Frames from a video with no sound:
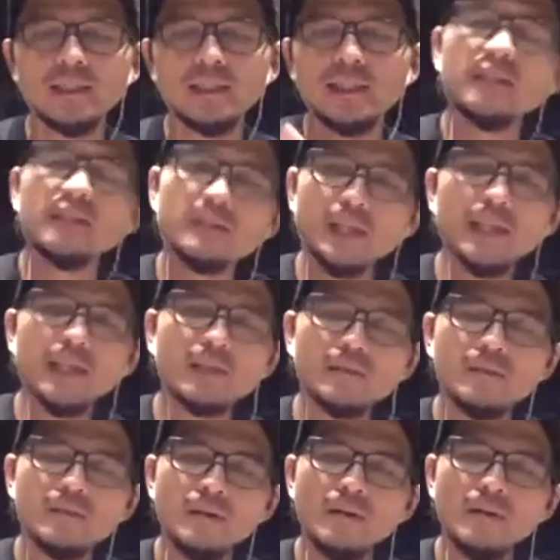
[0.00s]
can attract
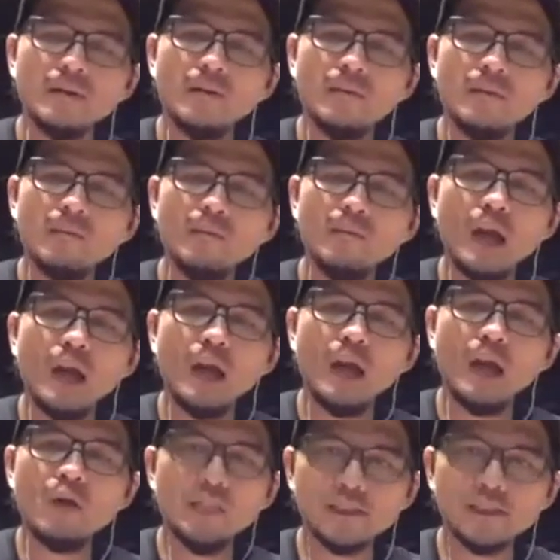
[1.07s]
more
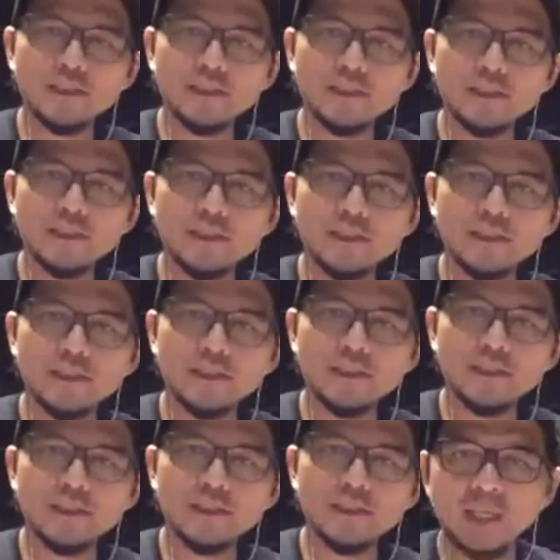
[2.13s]
audience, because
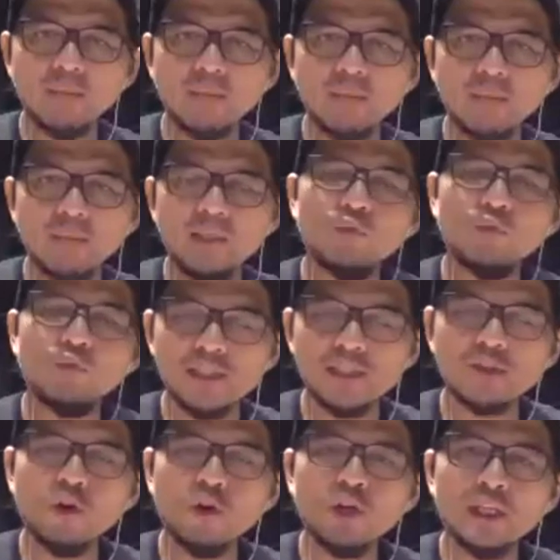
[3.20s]
sometimes if we teach
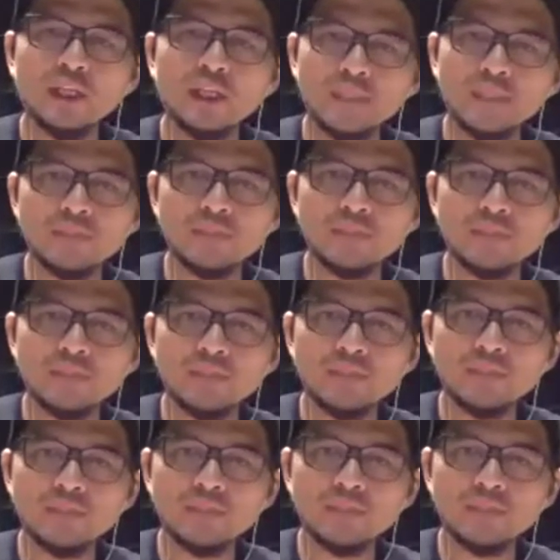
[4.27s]
peace, only peace people
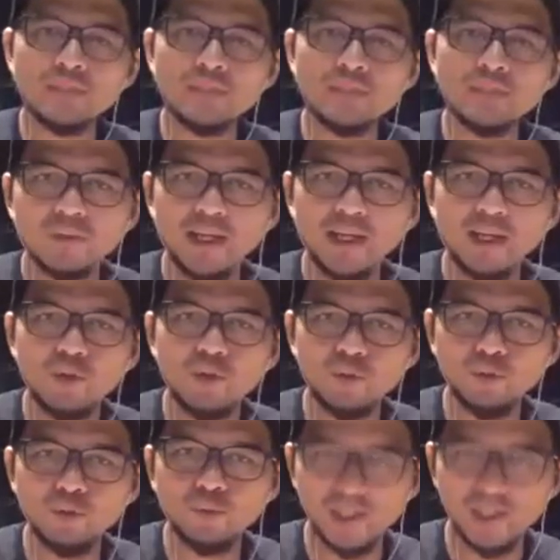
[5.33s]
come and want to
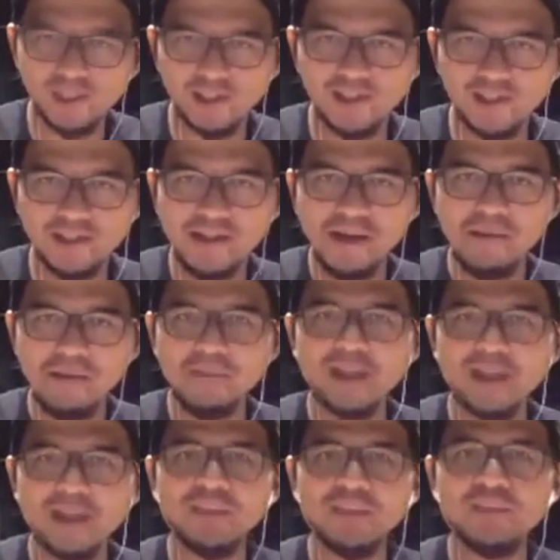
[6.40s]
learn. But
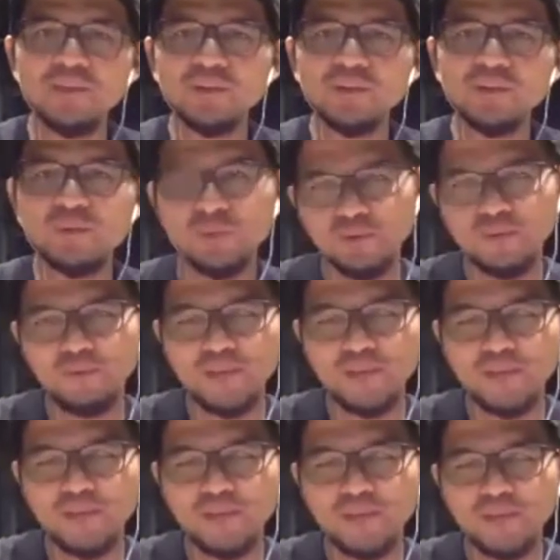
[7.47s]
if you make
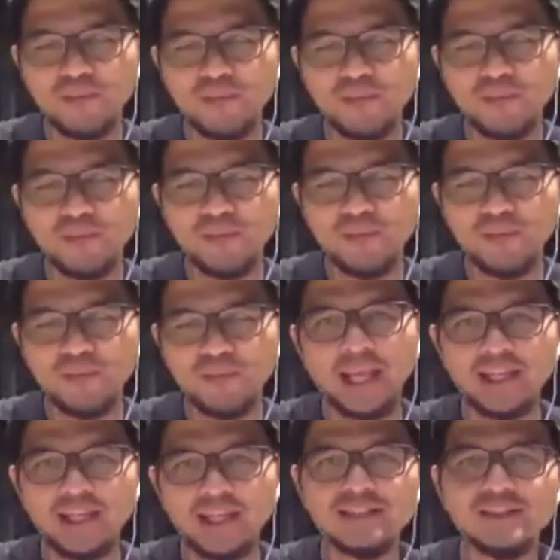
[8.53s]
it like playing,
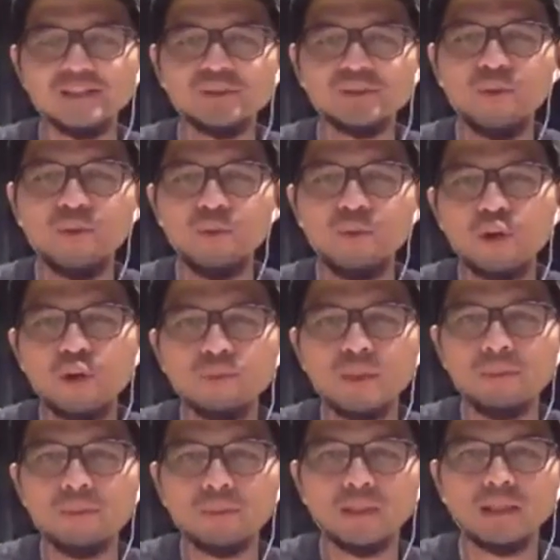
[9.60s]
so more
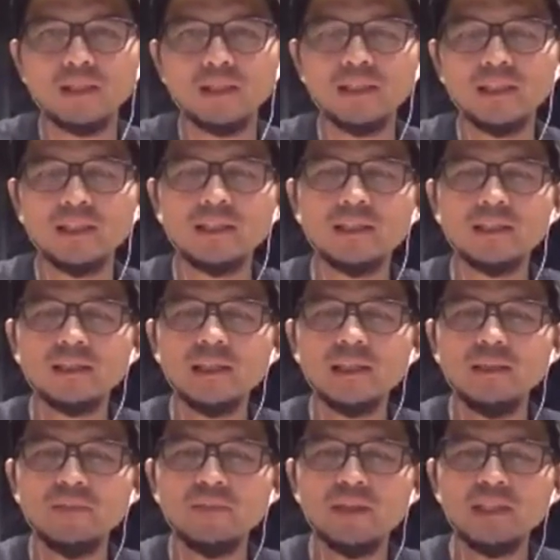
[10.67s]
people in
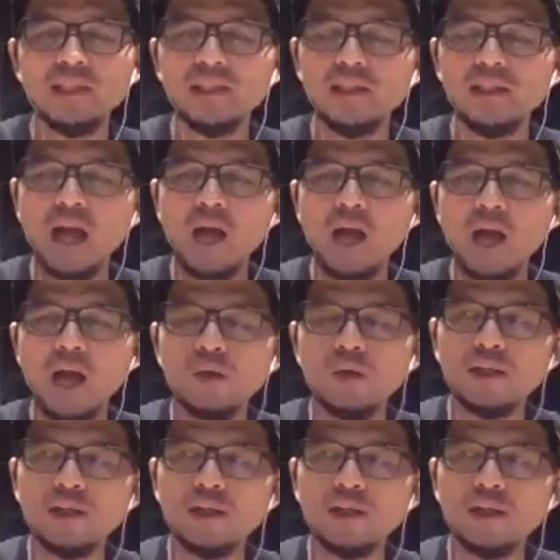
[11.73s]
even in the our